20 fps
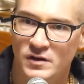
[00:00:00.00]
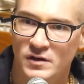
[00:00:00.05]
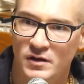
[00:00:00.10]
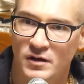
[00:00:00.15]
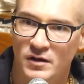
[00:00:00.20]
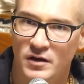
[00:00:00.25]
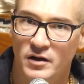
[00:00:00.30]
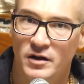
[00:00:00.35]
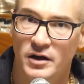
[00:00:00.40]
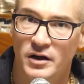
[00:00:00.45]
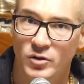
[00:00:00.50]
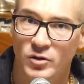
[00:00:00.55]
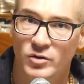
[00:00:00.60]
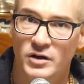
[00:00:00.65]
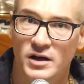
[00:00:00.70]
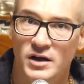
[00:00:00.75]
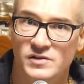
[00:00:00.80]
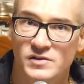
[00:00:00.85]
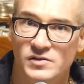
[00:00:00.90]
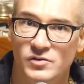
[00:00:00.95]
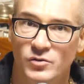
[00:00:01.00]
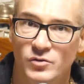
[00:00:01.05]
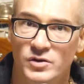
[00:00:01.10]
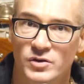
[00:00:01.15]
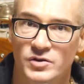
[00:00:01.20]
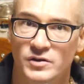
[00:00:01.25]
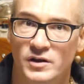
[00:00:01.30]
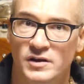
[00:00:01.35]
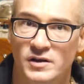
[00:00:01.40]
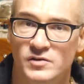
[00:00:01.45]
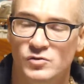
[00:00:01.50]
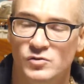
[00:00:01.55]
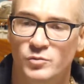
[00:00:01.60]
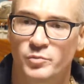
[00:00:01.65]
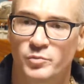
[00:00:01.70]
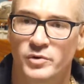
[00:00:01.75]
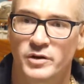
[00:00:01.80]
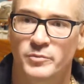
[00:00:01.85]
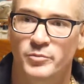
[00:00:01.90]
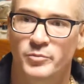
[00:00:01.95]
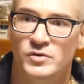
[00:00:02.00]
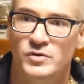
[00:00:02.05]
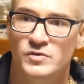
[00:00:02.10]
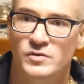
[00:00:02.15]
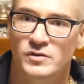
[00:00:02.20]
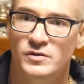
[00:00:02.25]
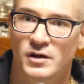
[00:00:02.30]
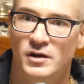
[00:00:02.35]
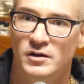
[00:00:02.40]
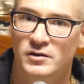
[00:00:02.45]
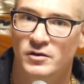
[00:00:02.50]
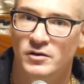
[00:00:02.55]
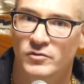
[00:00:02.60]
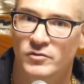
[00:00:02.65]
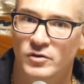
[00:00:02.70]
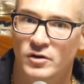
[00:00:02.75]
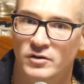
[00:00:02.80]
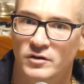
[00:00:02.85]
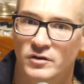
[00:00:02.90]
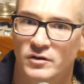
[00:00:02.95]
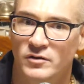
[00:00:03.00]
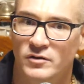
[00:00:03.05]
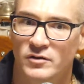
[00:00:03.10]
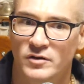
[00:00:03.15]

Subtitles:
recognize Krishna as Supreme Personality of Godhead.